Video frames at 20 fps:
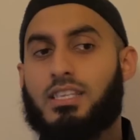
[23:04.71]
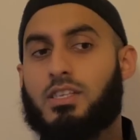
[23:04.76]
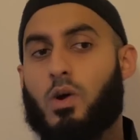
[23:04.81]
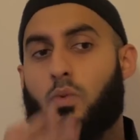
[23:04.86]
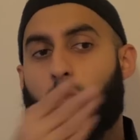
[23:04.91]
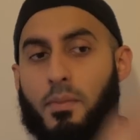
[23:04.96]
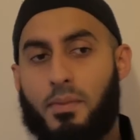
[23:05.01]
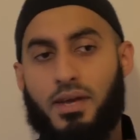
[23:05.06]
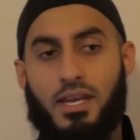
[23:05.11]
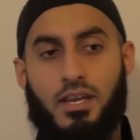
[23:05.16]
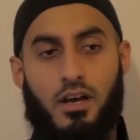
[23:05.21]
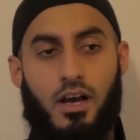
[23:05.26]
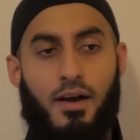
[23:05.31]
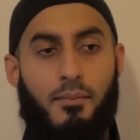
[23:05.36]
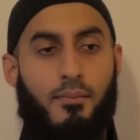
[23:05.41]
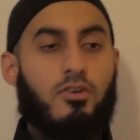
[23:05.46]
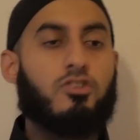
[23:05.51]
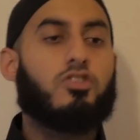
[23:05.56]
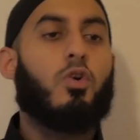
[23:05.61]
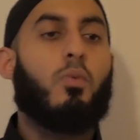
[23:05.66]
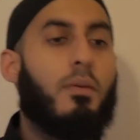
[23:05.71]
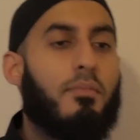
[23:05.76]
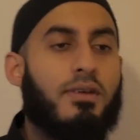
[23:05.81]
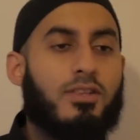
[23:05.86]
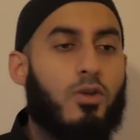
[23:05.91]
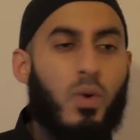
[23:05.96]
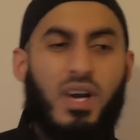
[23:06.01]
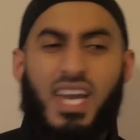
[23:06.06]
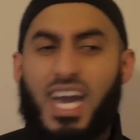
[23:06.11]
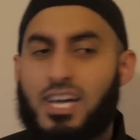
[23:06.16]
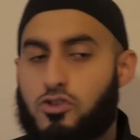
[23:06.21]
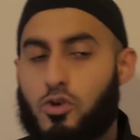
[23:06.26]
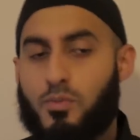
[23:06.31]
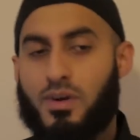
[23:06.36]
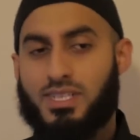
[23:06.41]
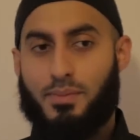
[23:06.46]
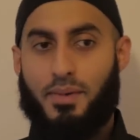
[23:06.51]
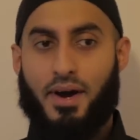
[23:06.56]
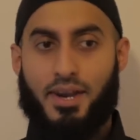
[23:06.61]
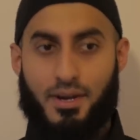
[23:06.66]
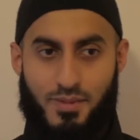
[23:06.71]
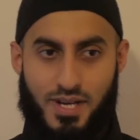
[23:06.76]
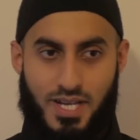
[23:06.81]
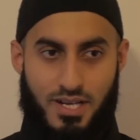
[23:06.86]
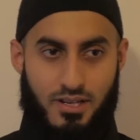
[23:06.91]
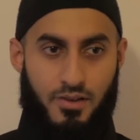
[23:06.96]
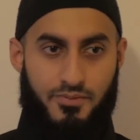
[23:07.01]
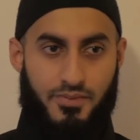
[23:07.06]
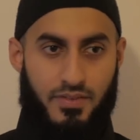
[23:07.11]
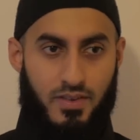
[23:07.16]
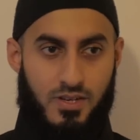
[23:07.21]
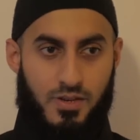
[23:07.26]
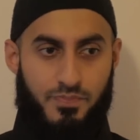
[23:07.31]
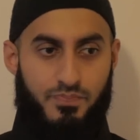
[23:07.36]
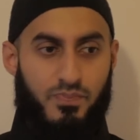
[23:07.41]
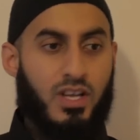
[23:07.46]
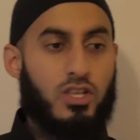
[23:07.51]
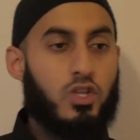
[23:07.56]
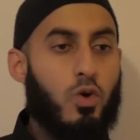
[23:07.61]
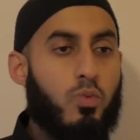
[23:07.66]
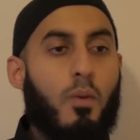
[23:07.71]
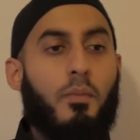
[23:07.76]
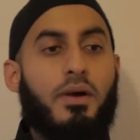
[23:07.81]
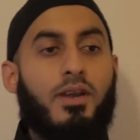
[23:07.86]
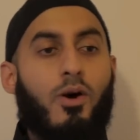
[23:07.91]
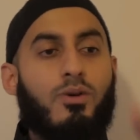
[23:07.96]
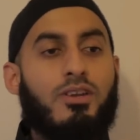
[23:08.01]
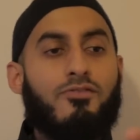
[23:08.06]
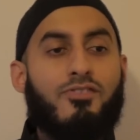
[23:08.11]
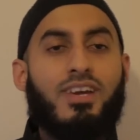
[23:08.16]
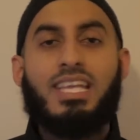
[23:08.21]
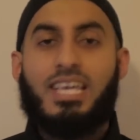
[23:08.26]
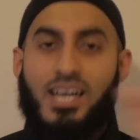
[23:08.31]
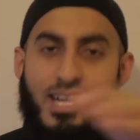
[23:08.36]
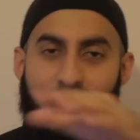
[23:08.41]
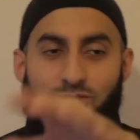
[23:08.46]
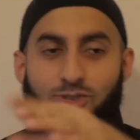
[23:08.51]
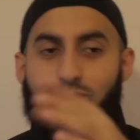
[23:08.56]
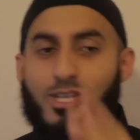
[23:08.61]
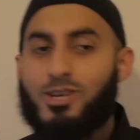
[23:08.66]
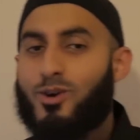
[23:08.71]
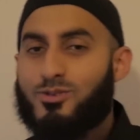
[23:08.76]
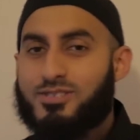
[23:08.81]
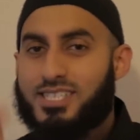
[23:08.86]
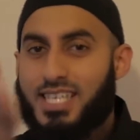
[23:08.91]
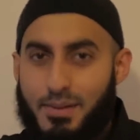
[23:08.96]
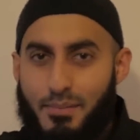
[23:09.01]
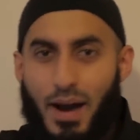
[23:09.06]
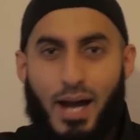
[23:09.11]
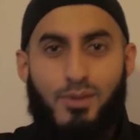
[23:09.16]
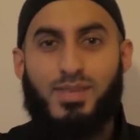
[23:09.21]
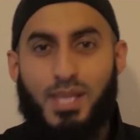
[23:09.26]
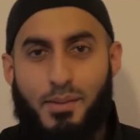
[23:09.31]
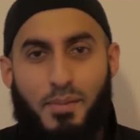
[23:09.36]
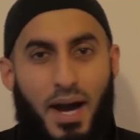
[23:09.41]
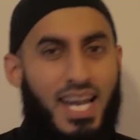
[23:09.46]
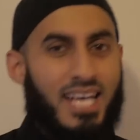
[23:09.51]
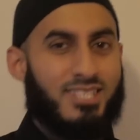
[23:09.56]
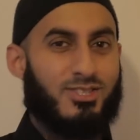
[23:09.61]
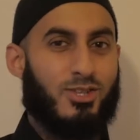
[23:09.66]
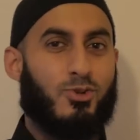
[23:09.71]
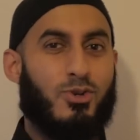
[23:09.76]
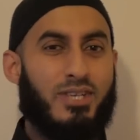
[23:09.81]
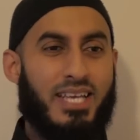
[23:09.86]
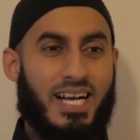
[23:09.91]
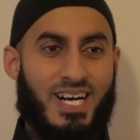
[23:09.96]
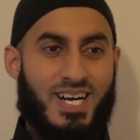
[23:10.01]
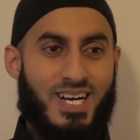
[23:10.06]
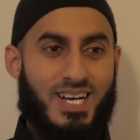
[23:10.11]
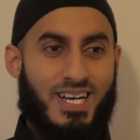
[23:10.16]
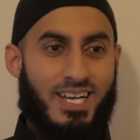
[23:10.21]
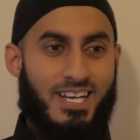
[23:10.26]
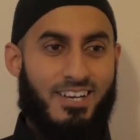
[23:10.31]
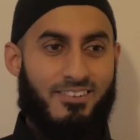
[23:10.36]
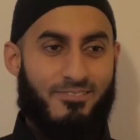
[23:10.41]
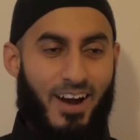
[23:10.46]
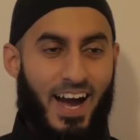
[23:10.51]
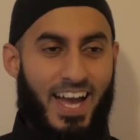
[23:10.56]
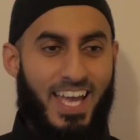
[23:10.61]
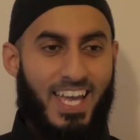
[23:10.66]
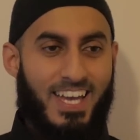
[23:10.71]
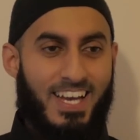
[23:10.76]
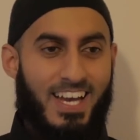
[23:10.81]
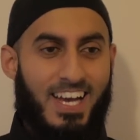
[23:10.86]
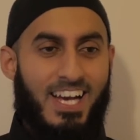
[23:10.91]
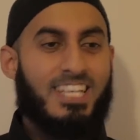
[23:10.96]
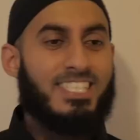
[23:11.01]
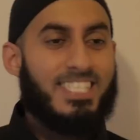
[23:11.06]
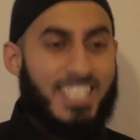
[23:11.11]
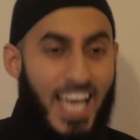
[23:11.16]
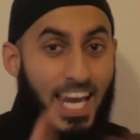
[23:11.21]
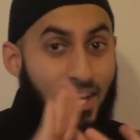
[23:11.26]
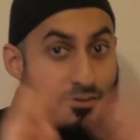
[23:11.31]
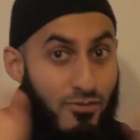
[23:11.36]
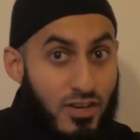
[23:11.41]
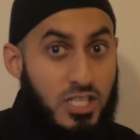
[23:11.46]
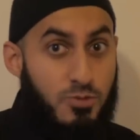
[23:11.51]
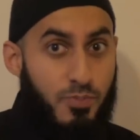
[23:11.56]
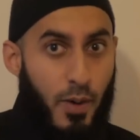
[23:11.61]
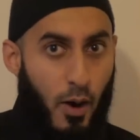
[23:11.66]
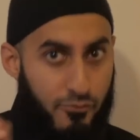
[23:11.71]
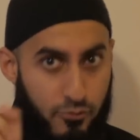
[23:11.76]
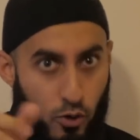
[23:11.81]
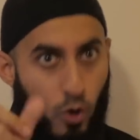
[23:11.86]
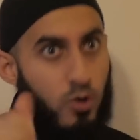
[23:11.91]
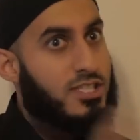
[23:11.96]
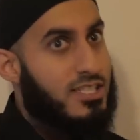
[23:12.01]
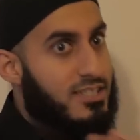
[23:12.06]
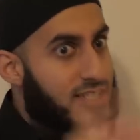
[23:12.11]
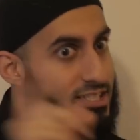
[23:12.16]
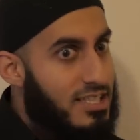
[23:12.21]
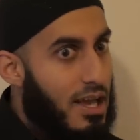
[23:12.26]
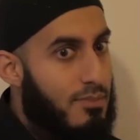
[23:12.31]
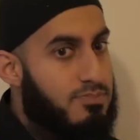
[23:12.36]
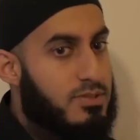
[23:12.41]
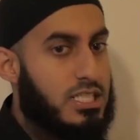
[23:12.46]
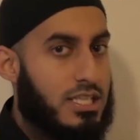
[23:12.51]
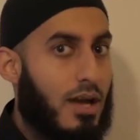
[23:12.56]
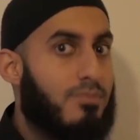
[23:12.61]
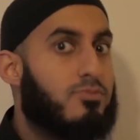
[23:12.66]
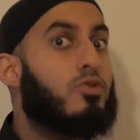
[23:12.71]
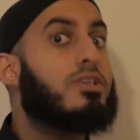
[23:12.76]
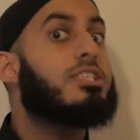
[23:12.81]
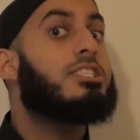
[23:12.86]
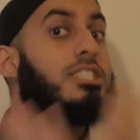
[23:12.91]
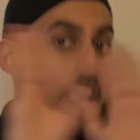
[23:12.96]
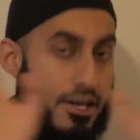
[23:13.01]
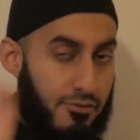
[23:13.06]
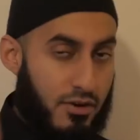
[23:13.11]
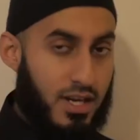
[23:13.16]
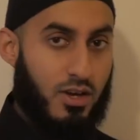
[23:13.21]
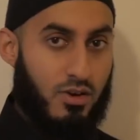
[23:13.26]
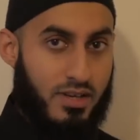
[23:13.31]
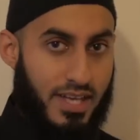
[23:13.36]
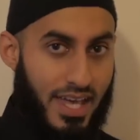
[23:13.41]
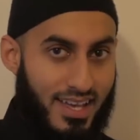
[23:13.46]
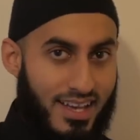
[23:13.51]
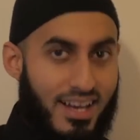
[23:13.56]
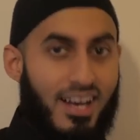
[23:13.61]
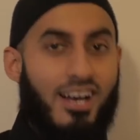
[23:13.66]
The women. Because the women don't care too much about the men. And the woman only really and truly goes to the man when the man has the dunya. Right? Generally, of course there's exceptions, I'm talking generally, okay?